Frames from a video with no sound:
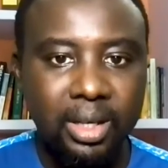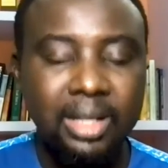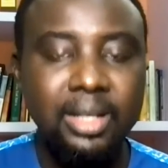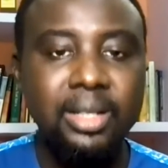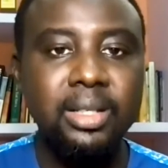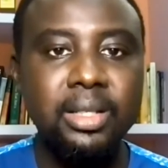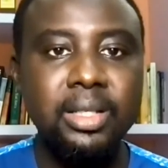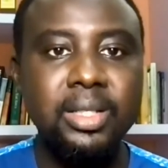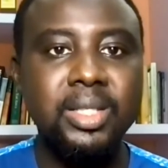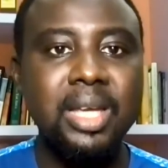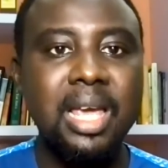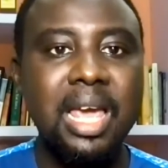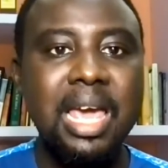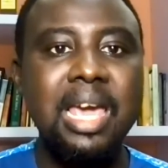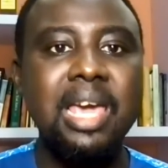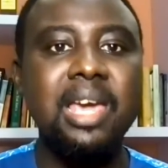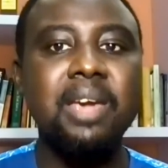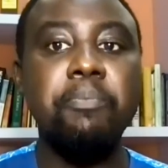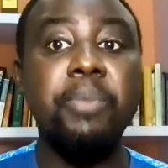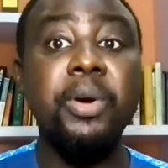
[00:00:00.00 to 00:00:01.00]
It is
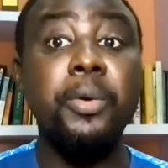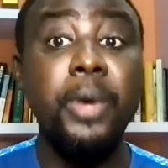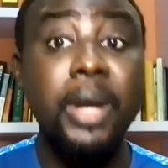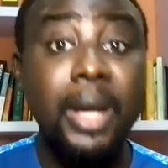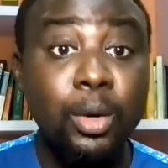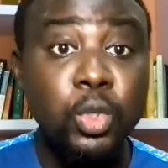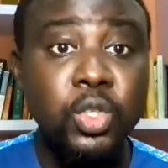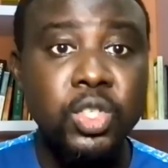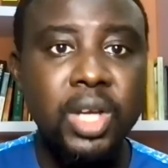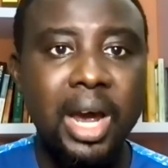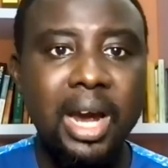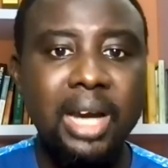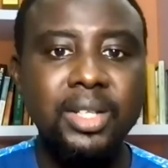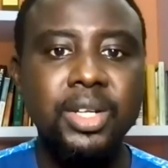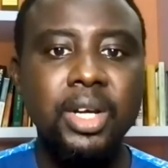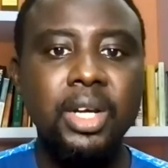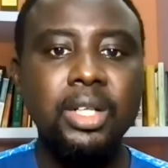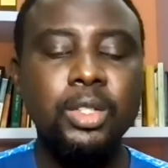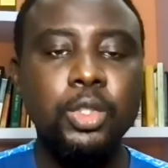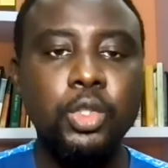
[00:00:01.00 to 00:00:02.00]
a
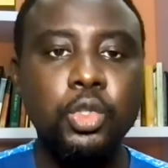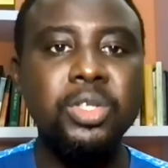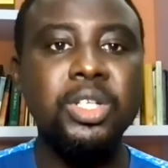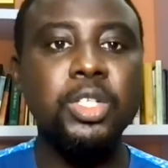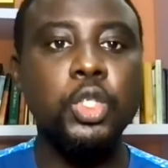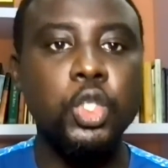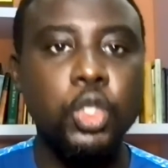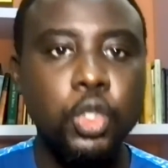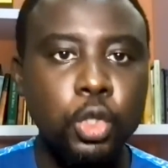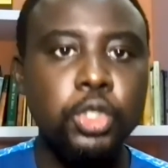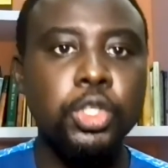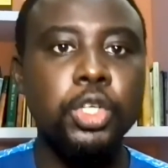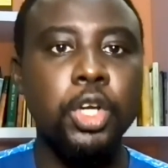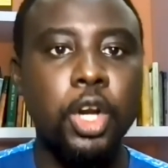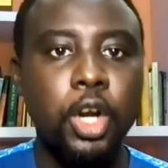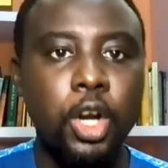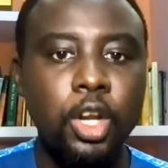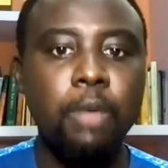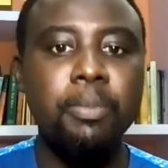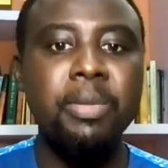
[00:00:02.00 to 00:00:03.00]
prerequisite to the
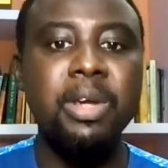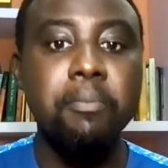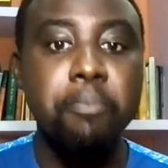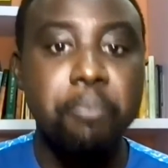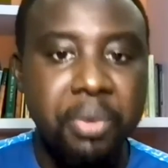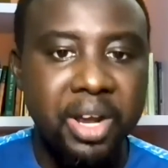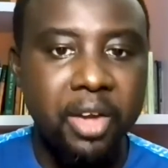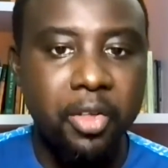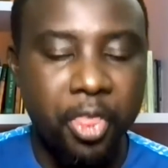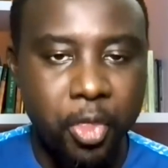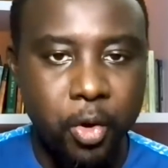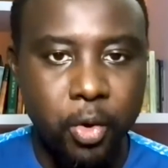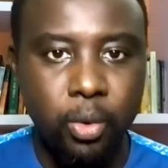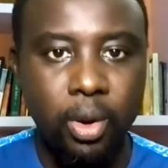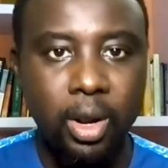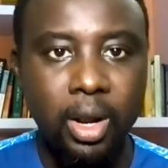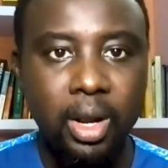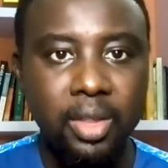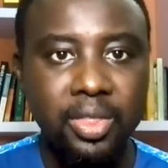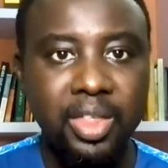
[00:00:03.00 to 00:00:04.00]
socioeconomic
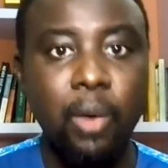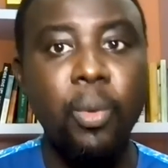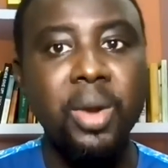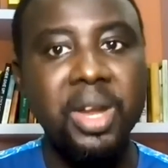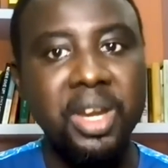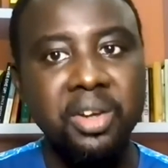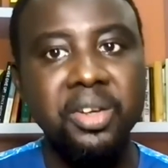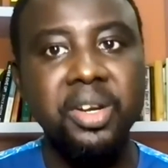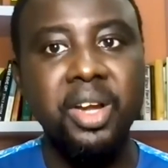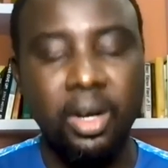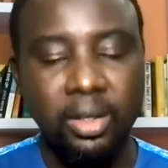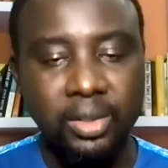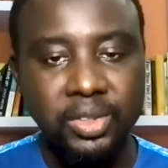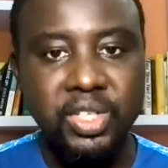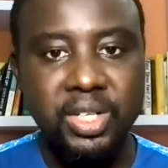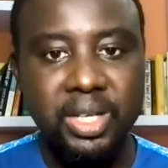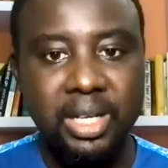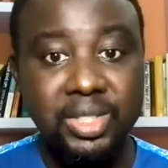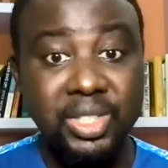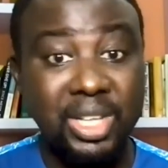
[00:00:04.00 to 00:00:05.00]
breakthrough that we need on the
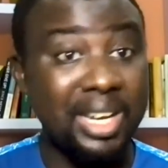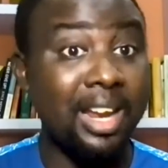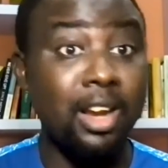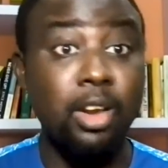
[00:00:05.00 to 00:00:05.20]
continent.